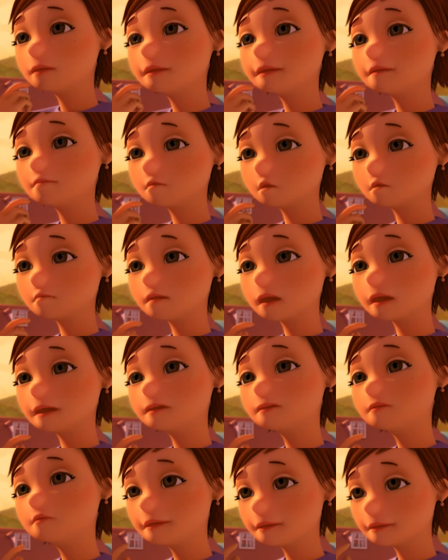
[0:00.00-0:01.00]
His
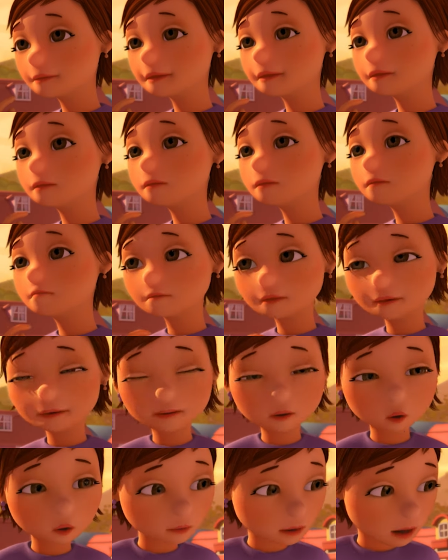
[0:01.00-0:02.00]
mobile's ringing, but he's
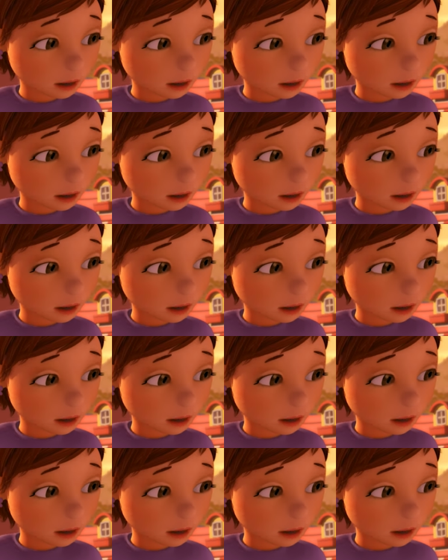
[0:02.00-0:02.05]
not